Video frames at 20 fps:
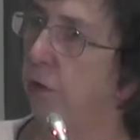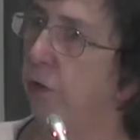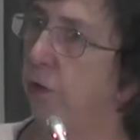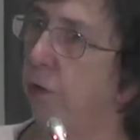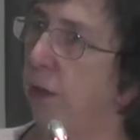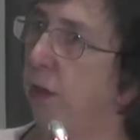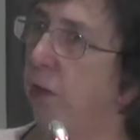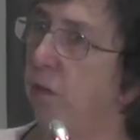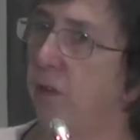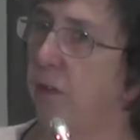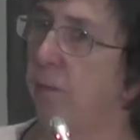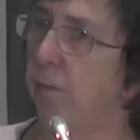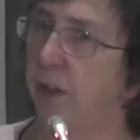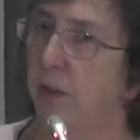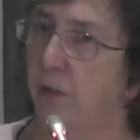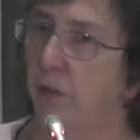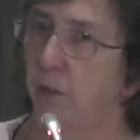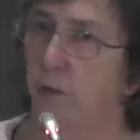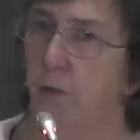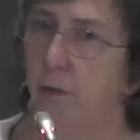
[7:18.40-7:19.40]
Do I see
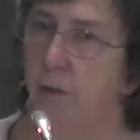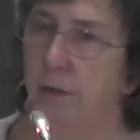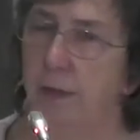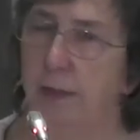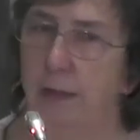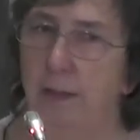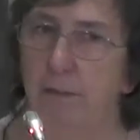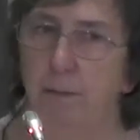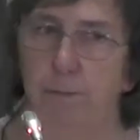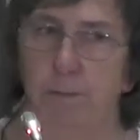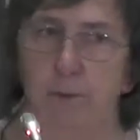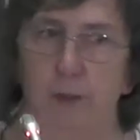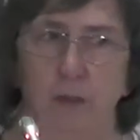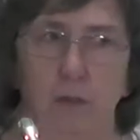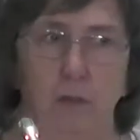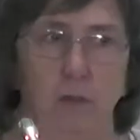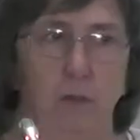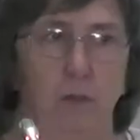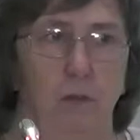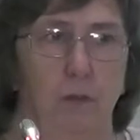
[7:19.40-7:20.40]
my children have
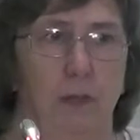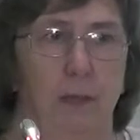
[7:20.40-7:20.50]
presents